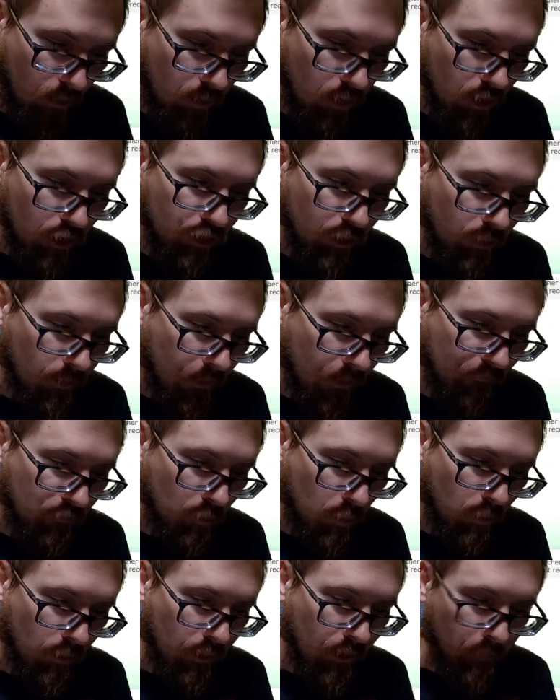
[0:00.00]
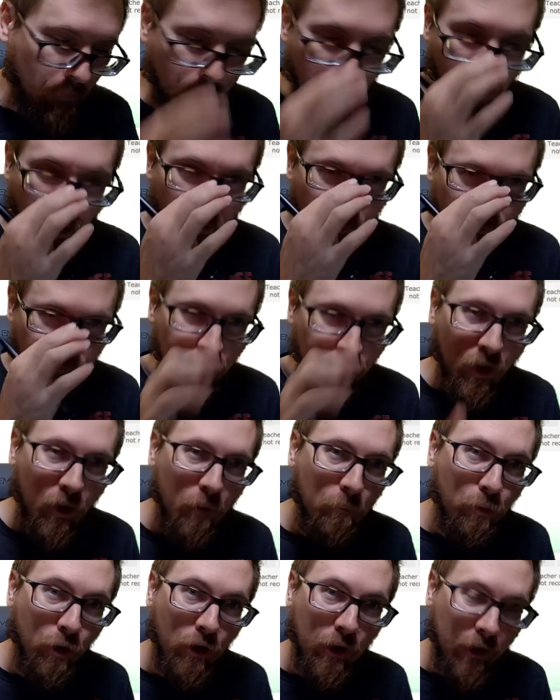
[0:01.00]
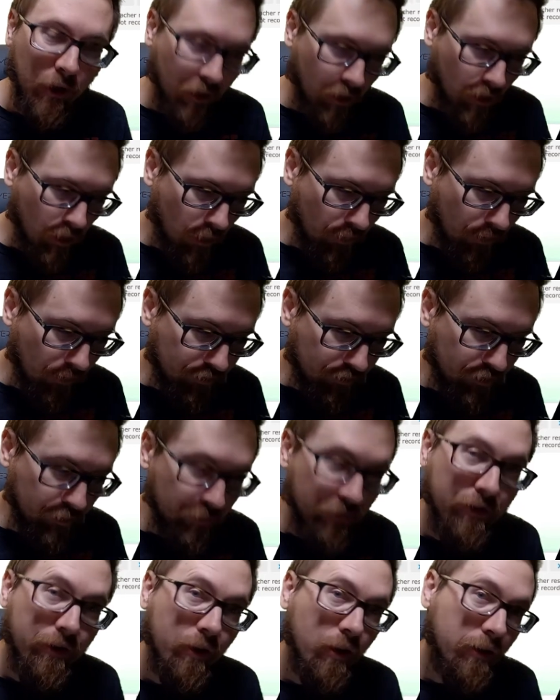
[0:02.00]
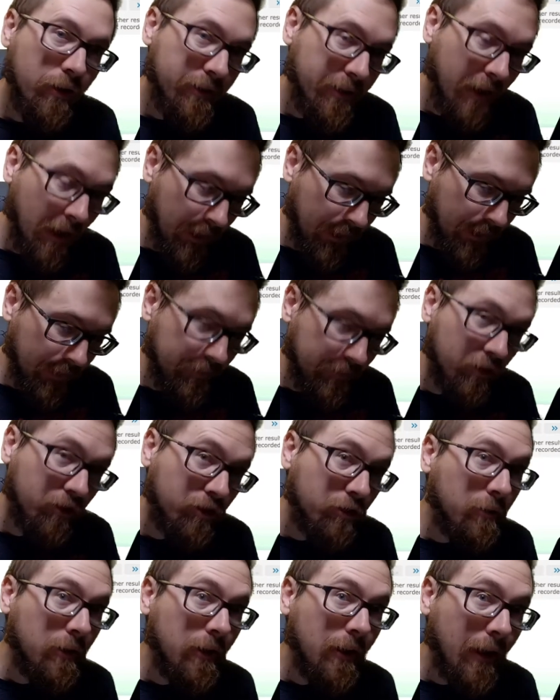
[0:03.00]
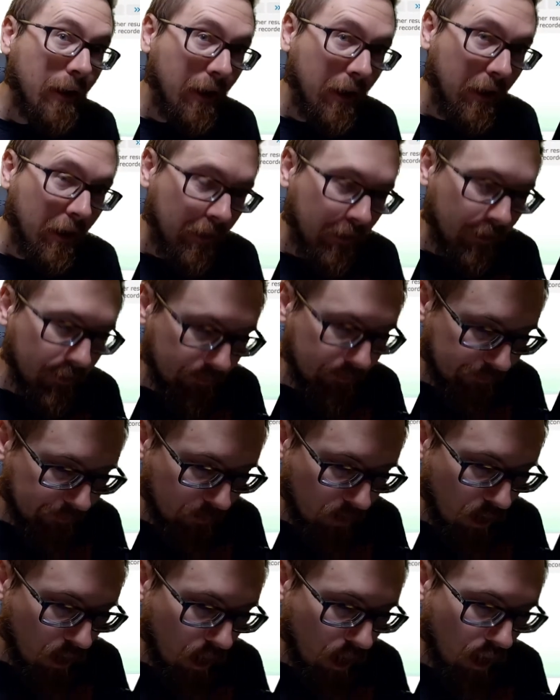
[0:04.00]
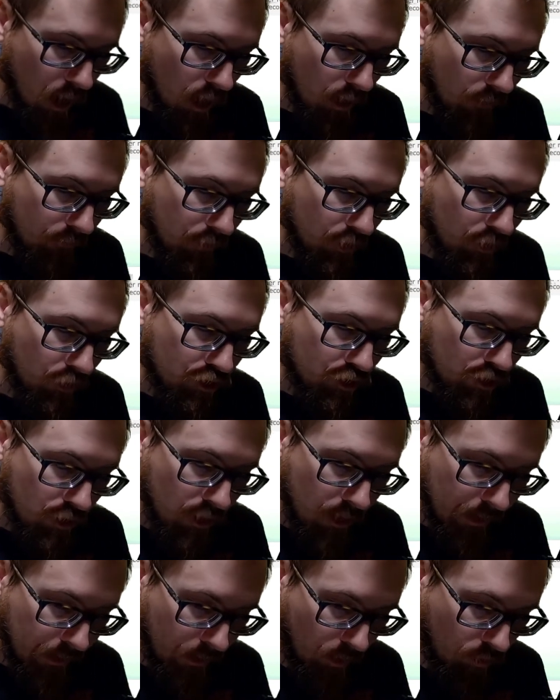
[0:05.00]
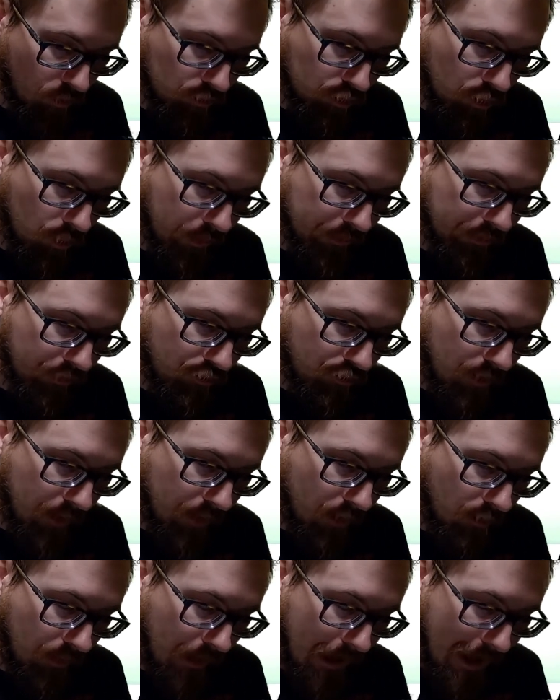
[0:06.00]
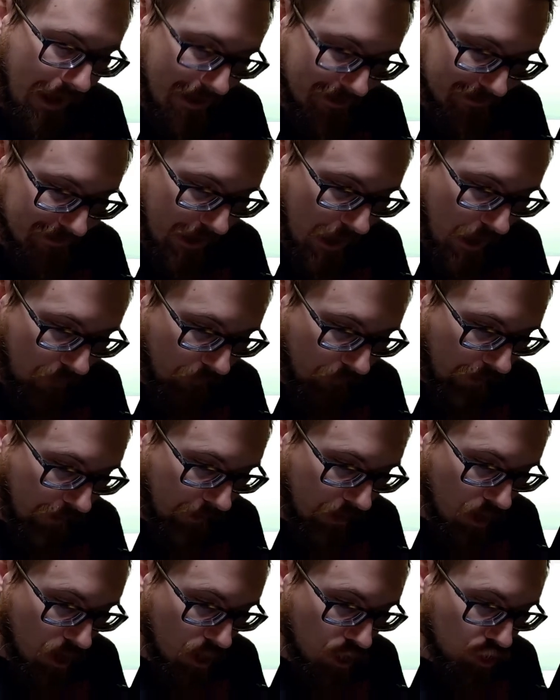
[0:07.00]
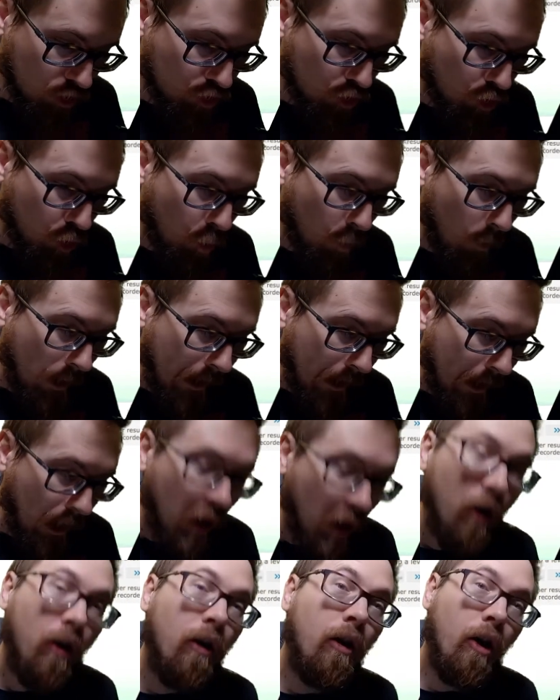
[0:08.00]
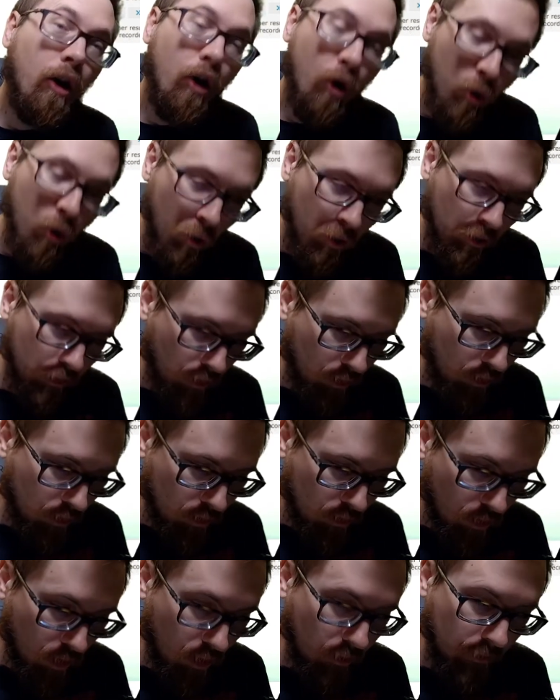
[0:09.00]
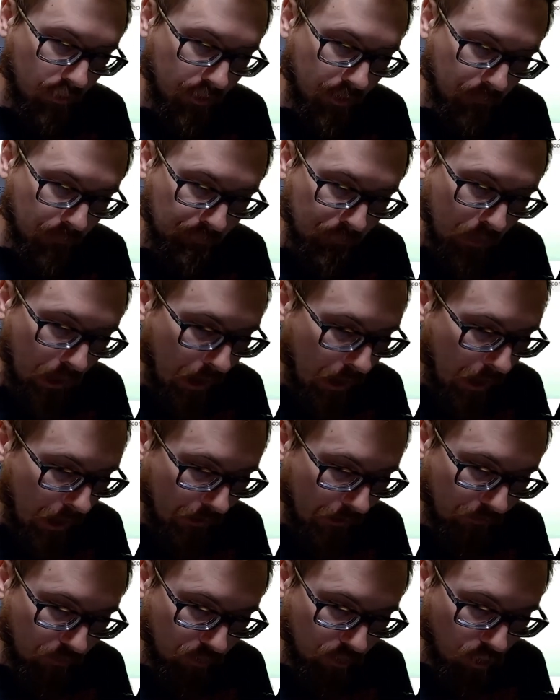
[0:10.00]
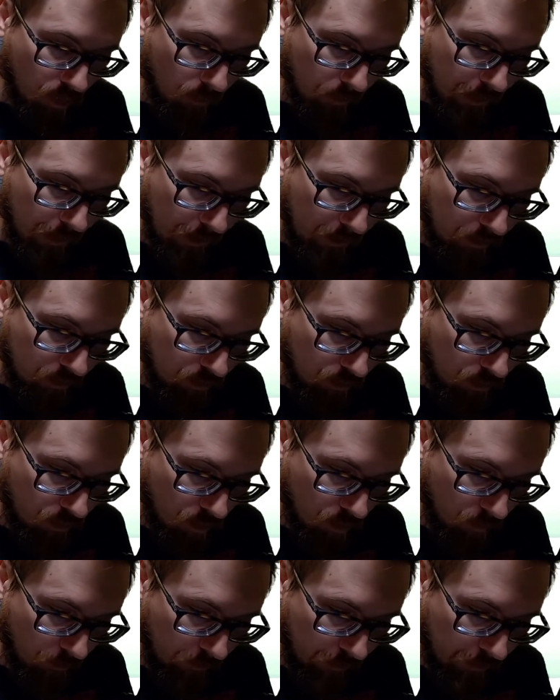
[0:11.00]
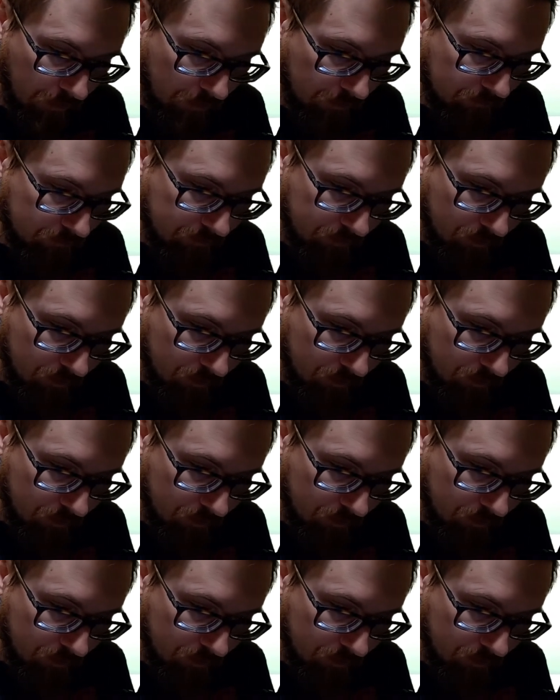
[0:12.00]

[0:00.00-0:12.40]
you only have to worry about putting the two sides, the two legs of your triangle. Notice a triangle has to have a square corner, all right? And then you go ahead and you go 8,